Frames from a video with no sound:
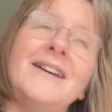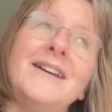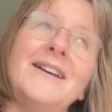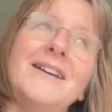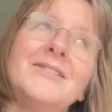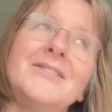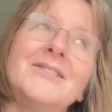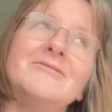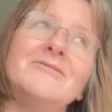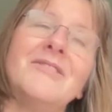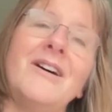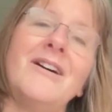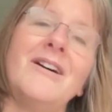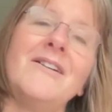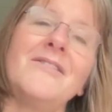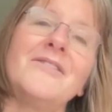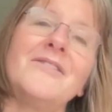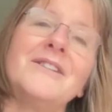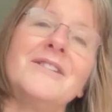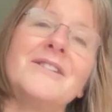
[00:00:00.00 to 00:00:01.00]

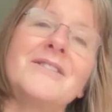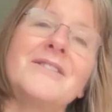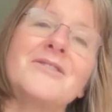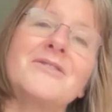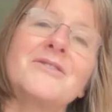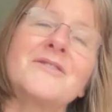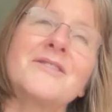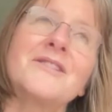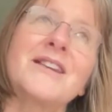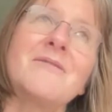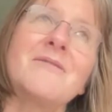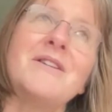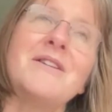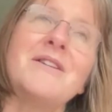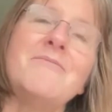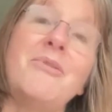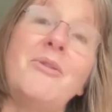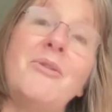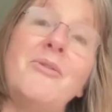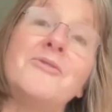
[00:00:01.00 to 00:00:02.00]
rather sort of
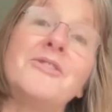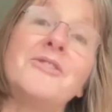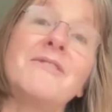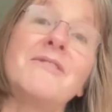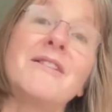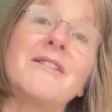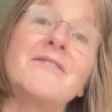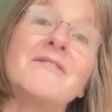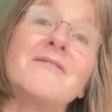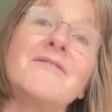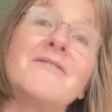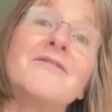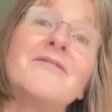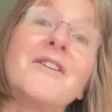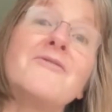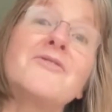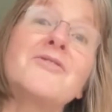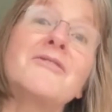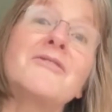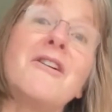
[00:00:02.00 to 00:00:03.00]
semi-pornographic
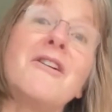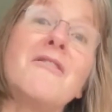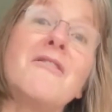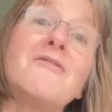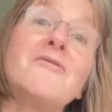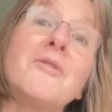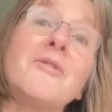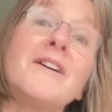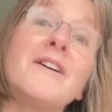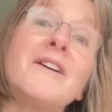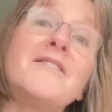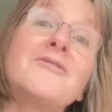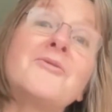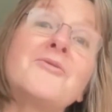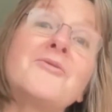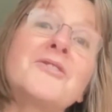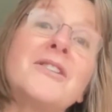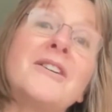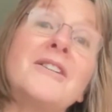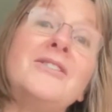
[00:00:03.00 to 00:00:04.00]
photograph of what they
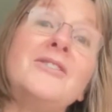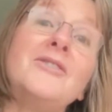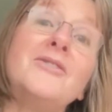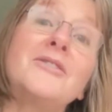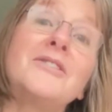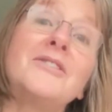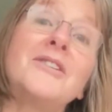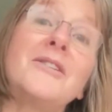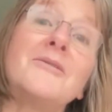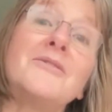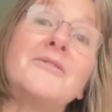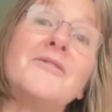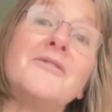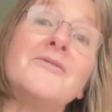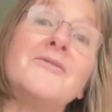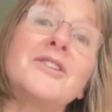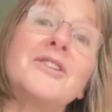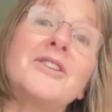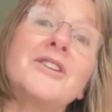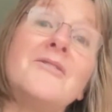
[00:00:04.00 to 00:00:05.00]
thought I looked like with no
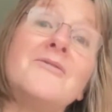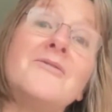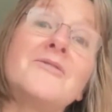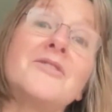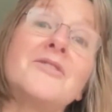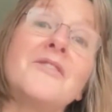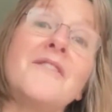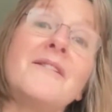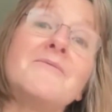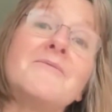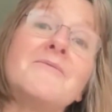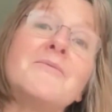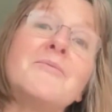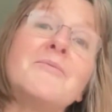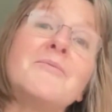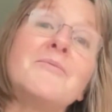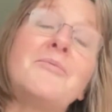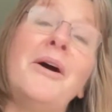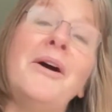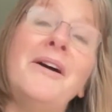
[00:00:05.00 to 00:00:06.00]
clothes on, and then were
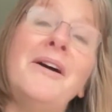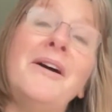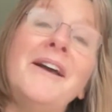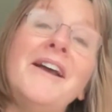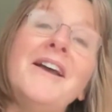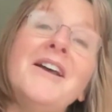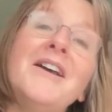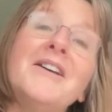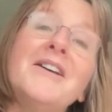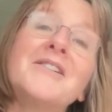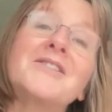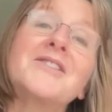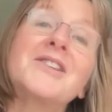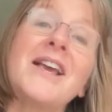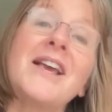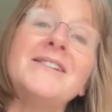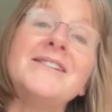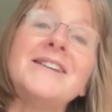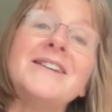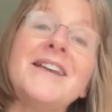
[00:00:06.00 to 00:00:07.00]

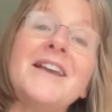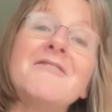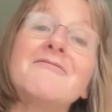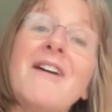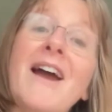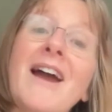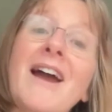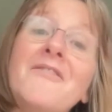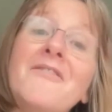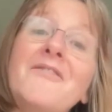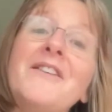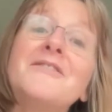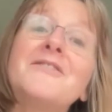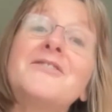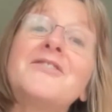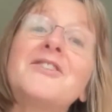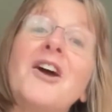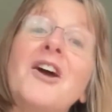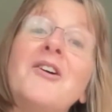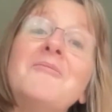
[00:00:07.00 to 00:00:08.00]
sending it round the
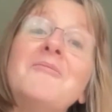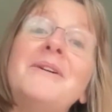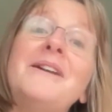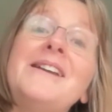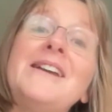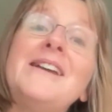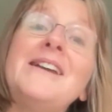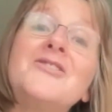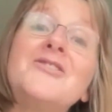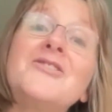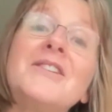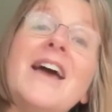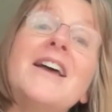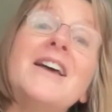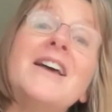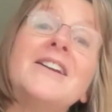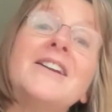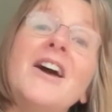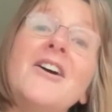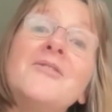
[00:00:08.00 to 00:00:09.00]
company internet.
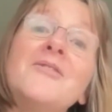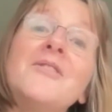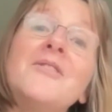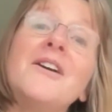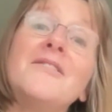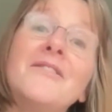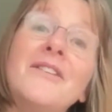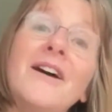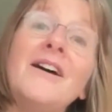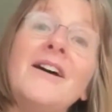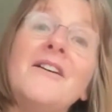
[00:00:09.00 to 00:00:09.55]
No, that